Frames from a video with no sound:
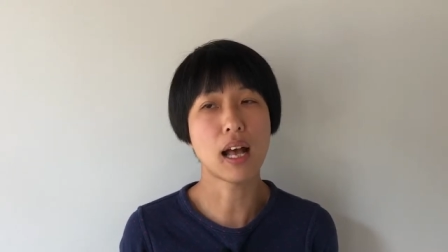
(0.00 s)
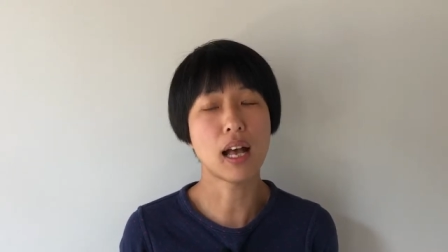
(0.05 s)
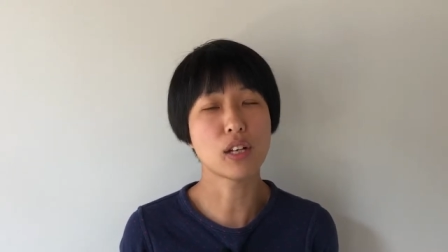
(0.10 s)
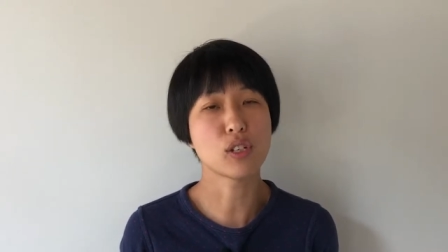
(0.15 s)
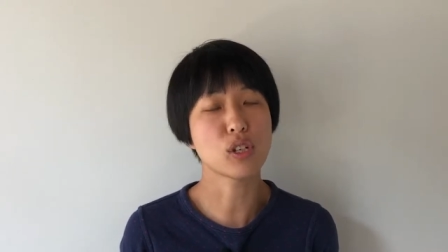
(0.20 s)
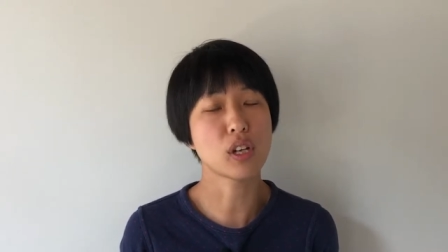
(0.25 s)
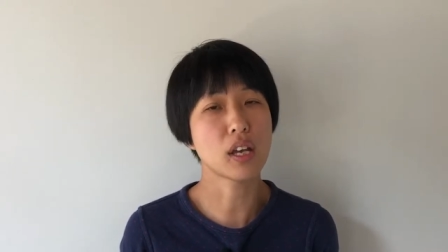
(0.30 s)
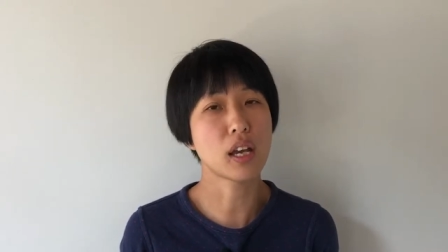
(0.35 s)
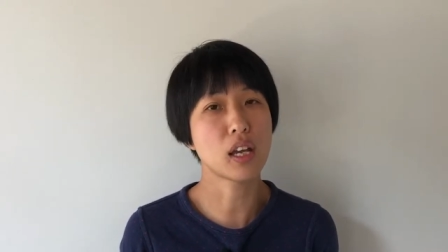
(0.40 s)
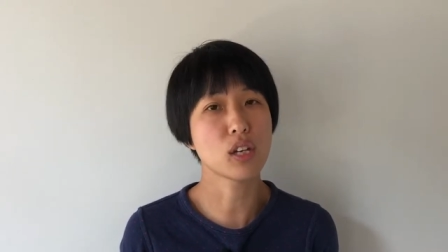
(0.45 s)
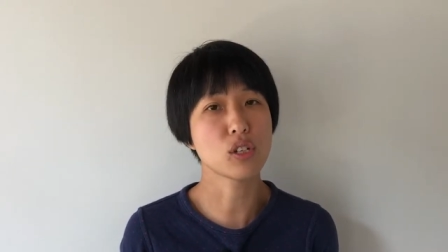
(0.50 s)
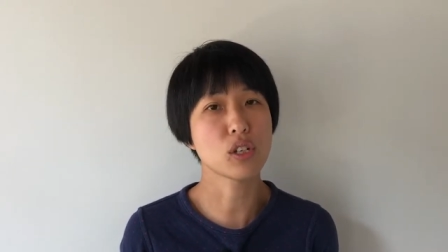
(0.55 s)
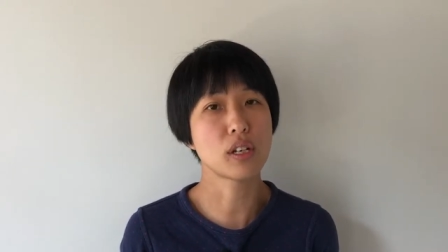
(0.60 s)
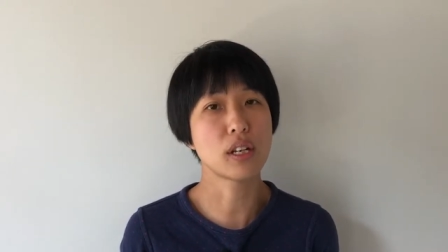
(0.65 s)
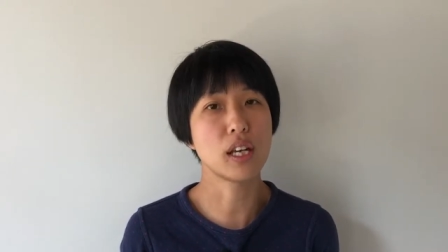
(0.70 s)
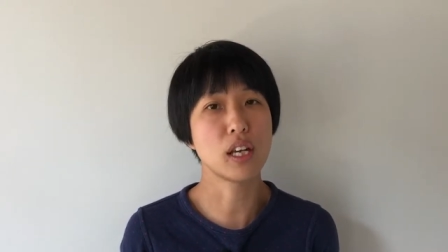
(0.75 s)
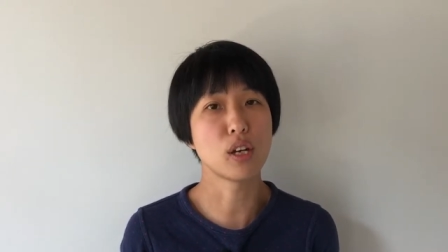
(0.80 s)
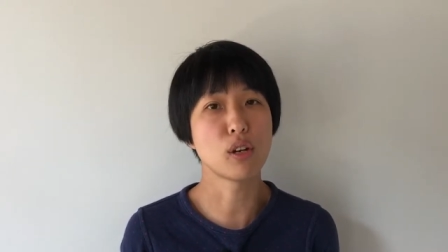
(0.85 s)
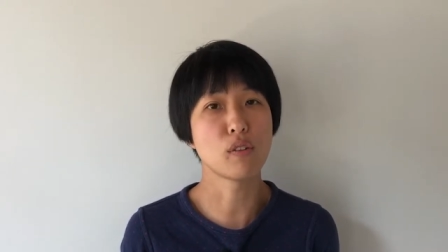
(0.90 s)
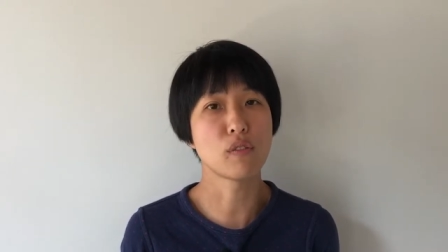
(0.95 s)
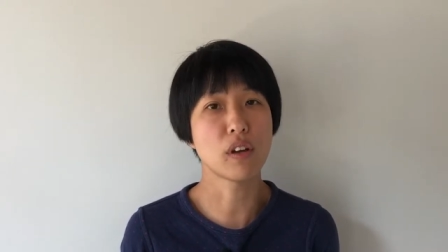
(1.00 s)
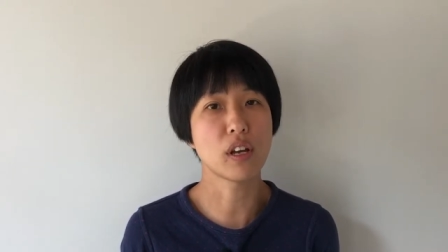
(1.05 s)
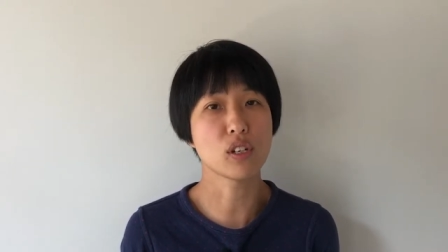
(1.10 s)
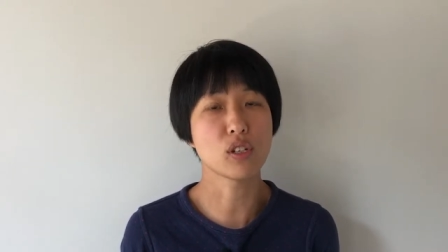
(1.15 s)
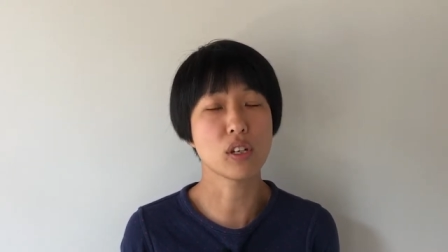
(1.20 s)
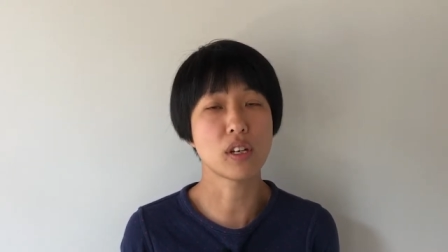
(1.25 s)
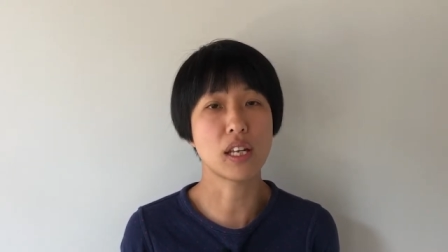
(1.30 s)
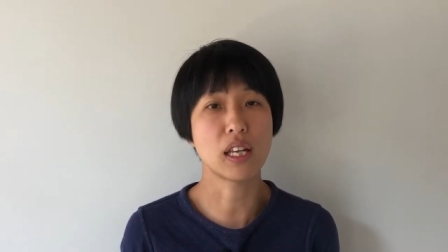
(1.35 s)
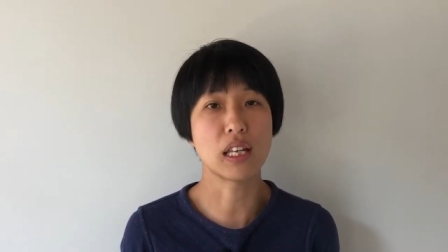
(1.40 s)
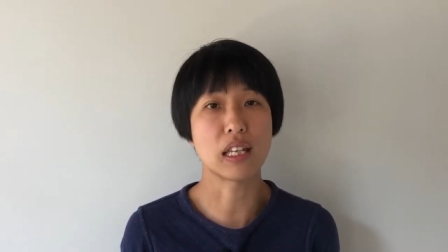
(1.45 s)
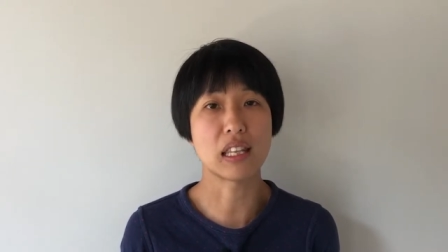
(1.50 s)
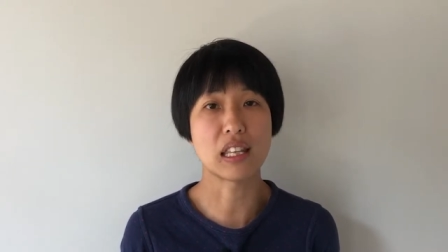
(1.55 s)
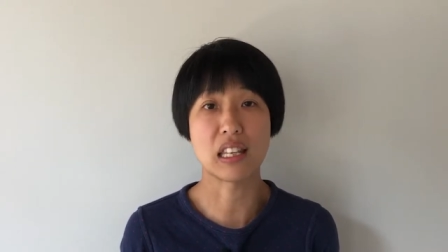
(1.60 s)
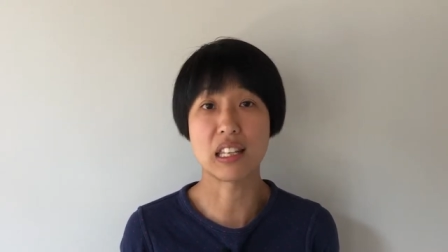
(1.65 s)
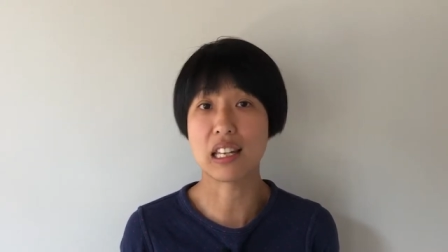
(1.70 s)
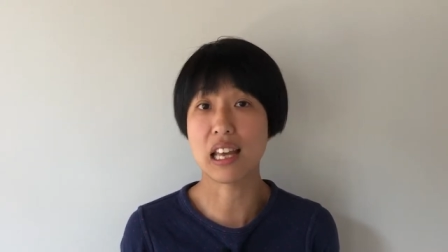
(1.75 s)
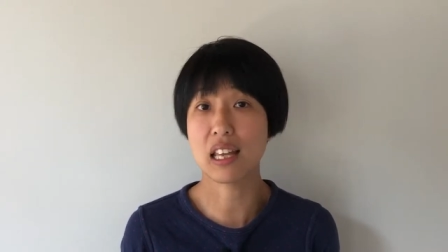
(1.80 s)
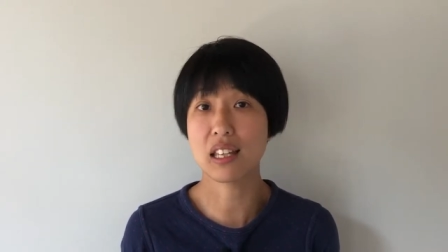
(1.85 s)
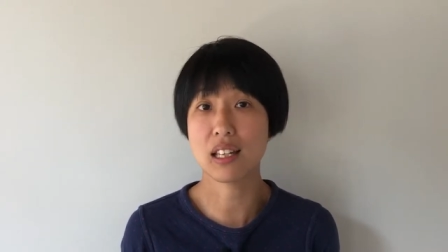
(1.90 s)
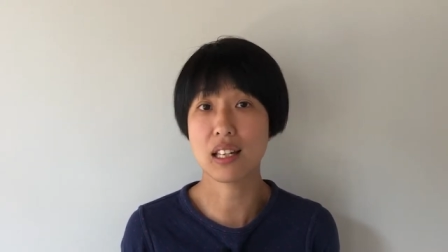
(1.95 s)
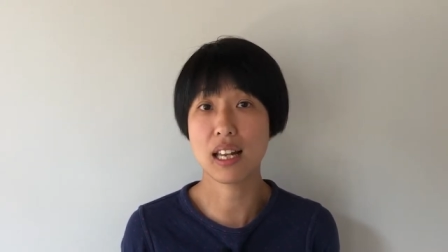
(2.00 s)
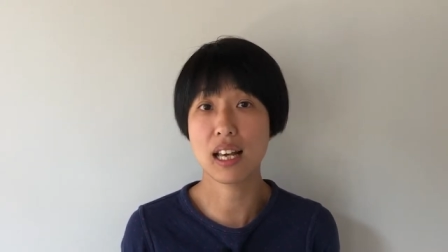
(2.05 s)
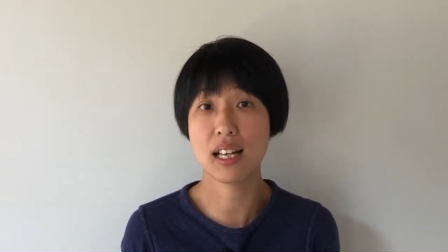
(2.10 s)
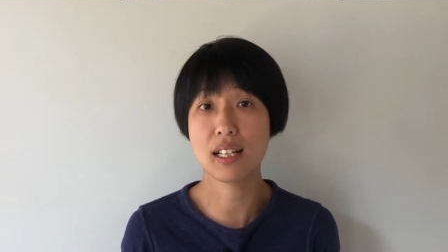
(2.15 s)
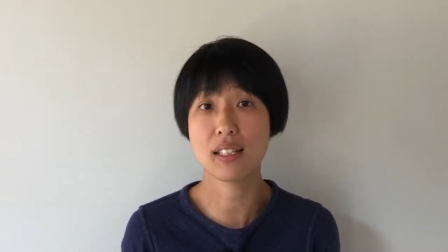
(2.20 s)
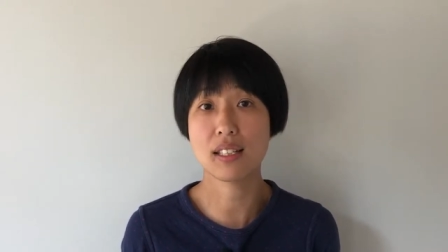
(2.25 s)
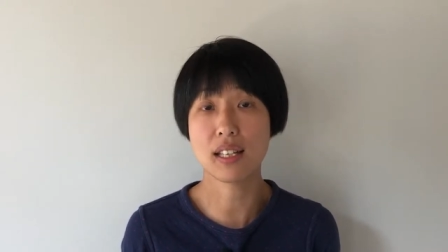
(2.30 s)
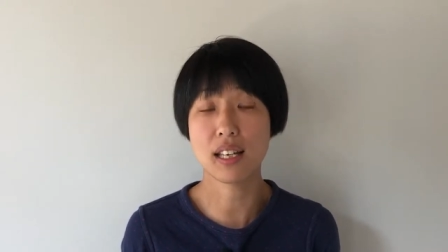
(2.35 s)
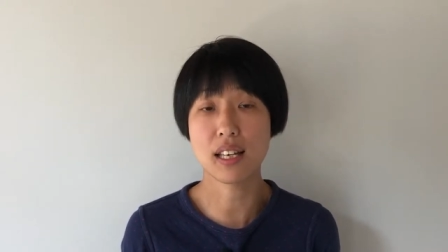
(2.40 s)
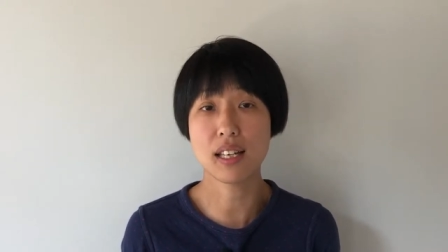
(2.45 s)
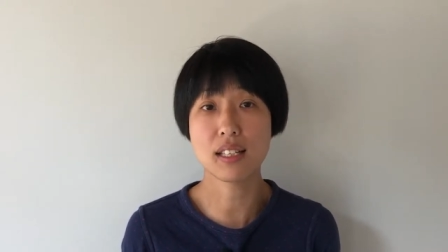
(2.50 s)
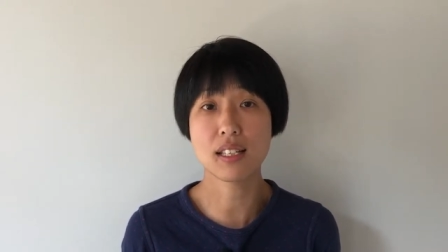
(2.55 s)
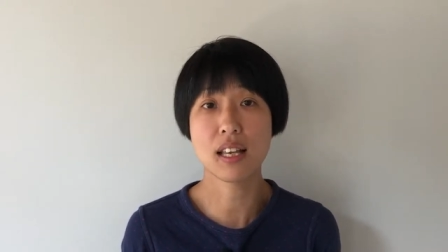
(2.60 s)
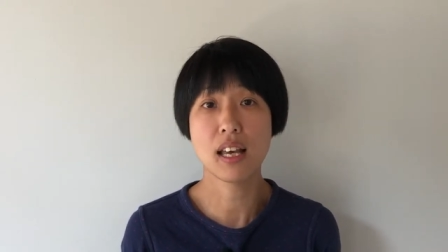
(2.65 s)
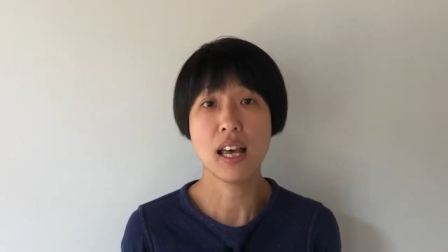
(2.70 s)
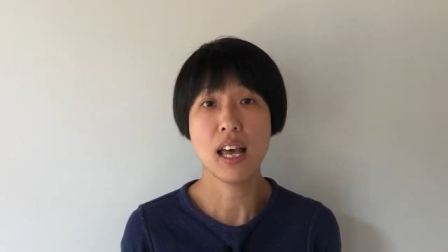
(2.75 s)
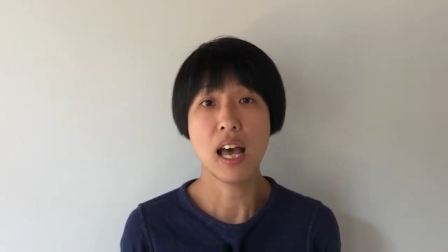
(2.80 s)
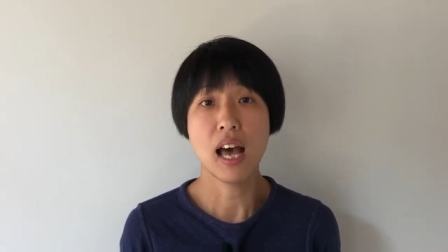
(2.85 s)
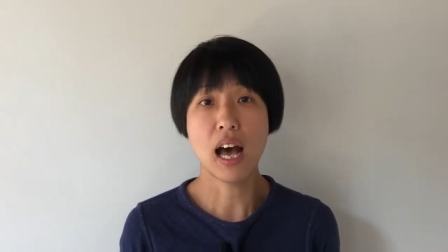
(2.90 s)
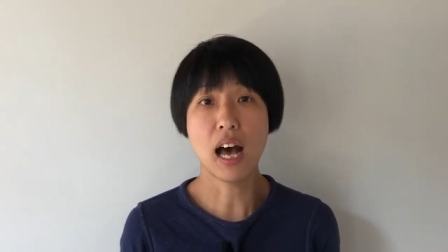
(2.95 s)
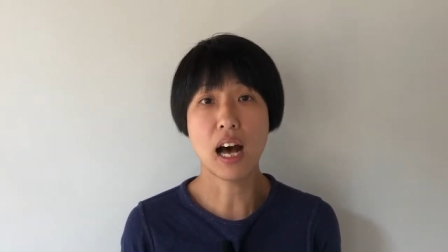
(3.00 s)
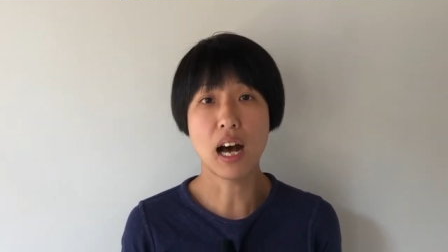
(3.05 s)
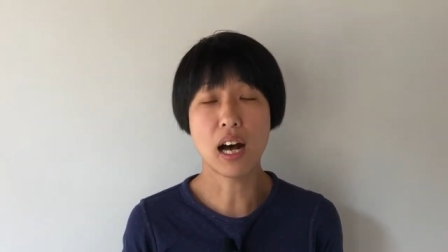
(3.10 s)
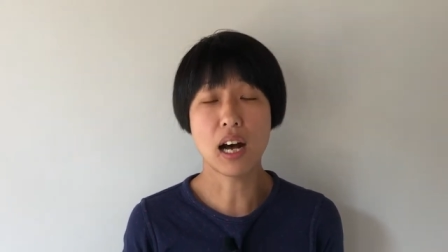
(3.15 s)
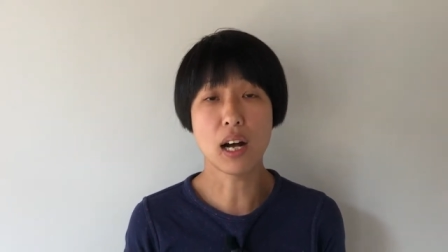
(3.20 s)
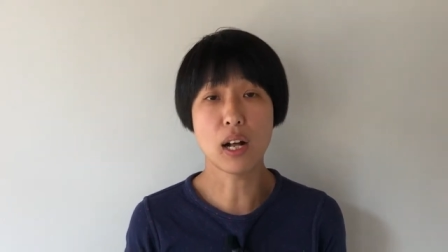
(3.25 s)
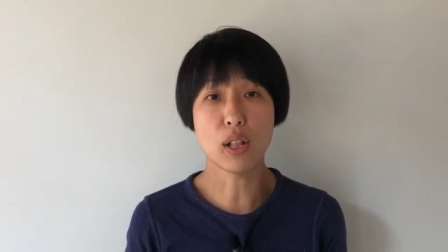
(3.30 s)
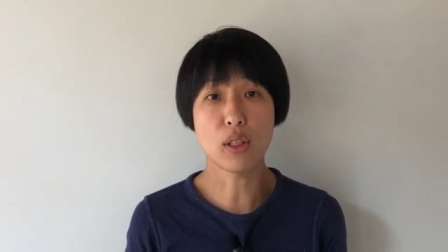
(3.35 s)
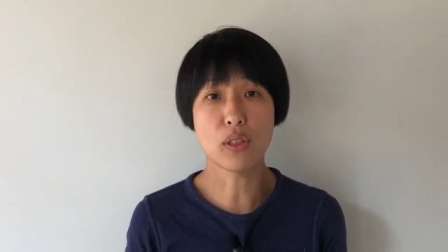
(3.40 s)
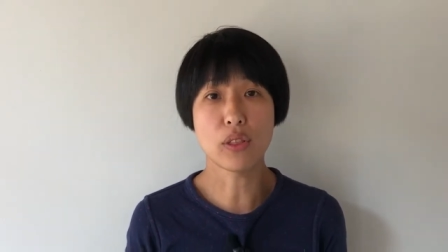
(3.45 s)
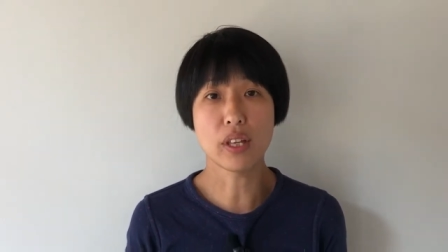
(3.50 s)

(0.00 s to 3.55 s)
education innovation in the Netherlands is uh,